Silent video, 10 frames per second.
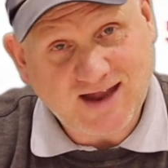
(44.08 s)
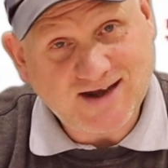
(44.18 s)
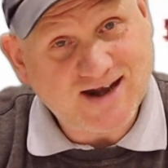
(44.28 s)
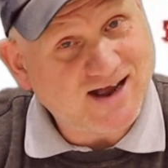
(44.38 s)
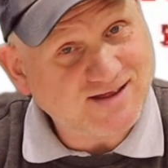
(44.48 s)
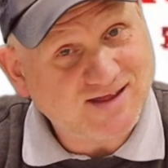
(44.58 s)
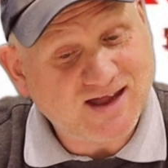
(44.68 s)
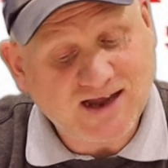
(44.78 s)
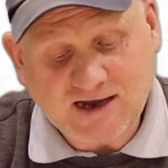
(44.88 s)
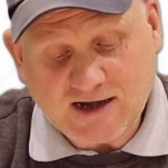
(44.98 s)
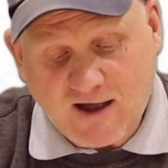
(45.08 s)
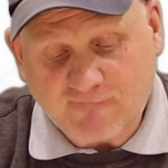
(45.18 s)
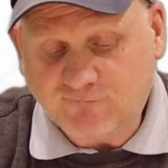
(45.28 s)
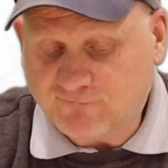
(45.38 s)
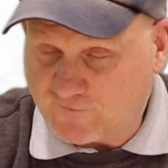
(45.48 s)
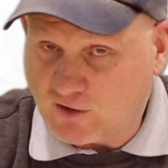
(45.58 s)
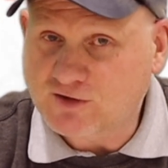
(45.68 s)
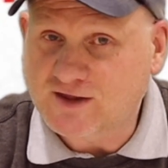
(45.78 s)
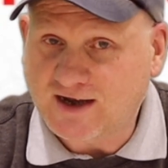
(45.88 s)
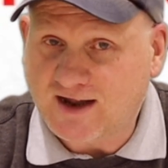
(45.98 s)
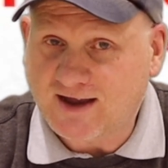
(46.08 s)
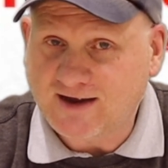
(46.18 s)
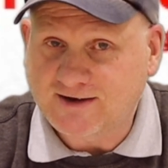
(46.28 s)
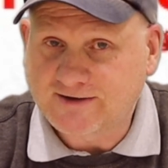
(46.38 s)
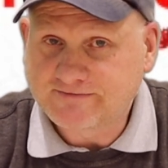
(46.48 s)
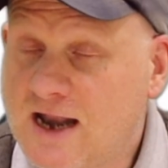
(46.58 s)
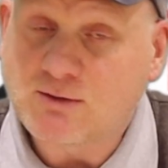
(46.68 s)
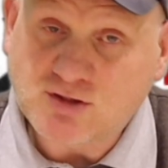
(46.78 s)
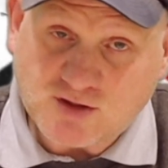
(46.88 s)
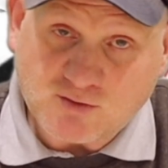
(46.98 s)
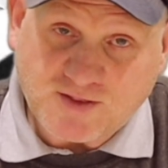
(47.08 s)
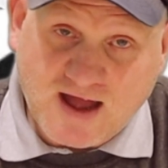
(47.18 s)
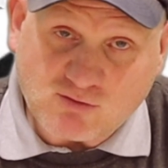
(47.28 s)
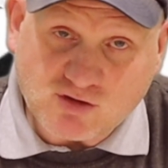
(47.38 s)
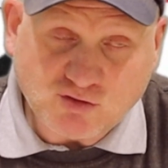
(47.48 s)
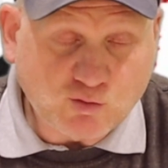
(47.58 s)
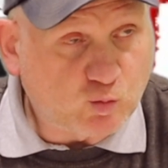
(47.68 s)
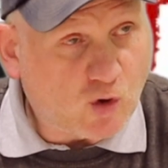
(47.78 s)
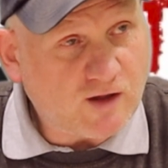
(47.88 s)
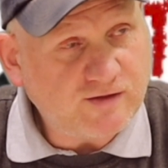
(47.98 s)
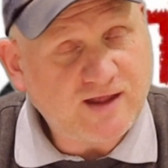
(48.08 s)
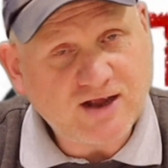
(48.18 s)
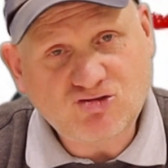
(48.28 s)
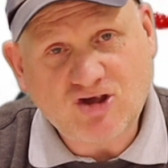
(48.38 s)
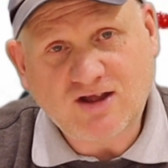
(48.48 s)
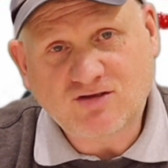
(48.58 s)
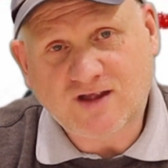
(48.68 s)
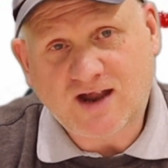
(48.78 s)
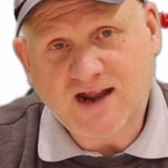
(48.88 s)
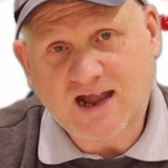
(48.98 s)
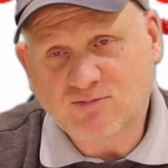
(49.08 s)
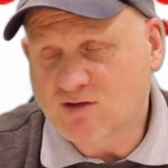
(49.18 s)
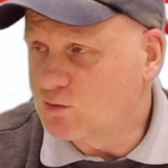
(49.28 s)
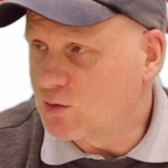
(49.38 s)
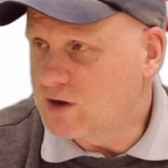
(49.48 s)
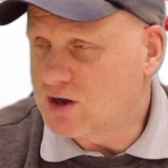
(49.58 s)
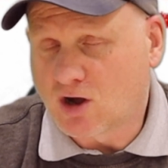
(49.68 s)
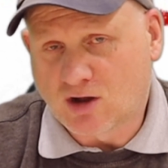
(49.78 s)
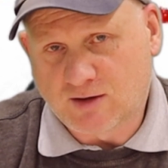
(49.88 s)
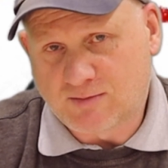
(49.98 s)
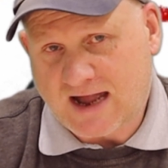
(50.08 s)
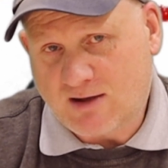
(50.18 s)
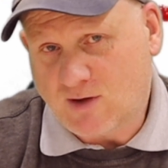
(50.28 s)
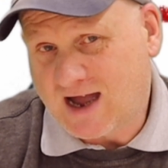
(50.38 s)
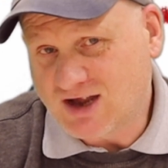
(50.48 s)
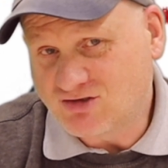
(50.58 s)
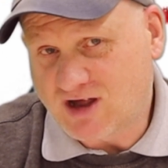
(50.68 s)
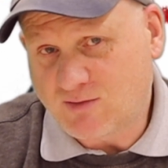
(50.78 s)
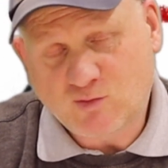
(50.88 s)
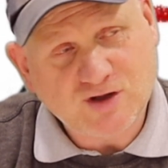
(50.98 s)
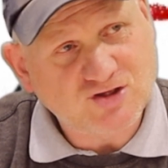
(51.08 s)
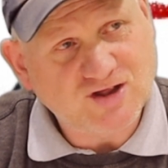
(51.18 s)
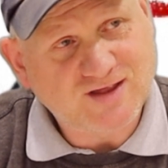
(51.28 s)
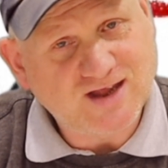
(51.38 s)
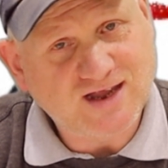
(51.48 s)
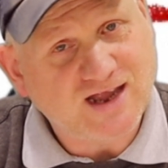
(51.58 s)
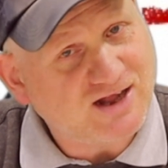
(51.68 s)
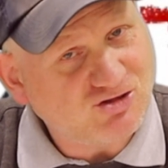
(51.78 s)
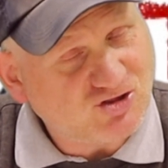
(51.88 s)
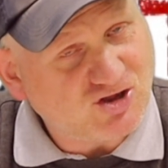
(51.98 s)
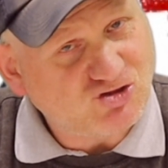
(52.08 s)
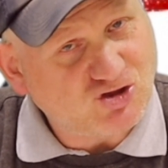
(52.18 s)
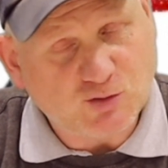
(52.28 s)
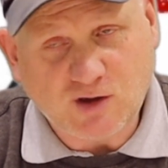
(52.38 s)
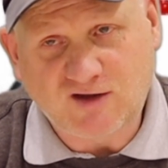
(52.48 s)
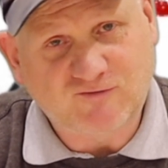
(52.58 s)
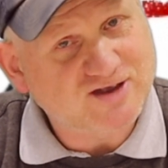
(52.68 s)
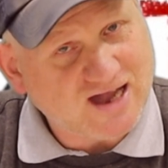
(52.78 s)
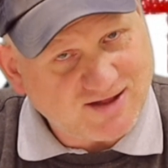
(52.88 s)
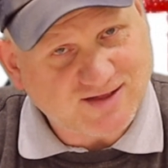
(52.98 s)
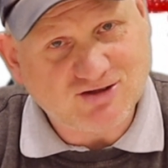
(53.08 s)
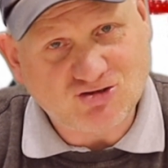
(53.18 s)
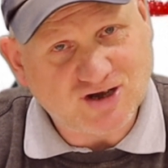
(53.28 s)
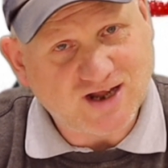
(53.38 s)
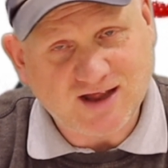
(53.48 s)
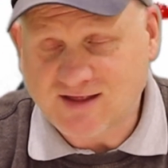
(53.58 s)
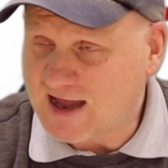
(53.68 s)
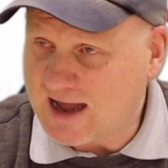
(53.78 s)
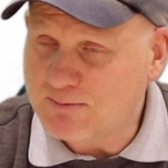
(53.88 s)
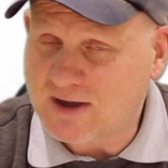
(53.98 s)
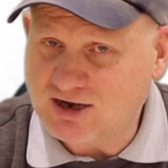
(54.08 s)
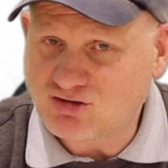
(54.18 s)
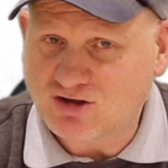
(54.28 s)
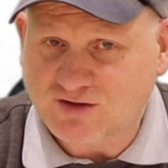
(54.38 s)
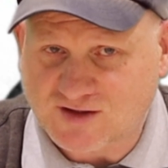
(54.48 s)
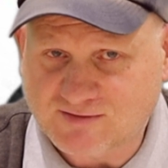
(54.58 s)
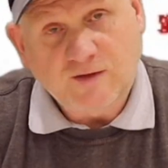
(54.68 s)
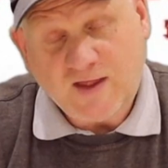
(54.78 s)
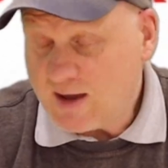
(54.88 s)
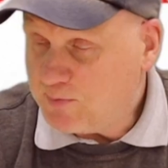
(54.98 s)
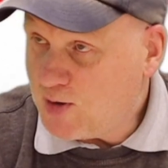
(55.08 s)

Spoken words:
in 1949. Now in 2001, they changed their name to what we call them now, IGEM, which is the Institute of Gas Engineers and Managers. Their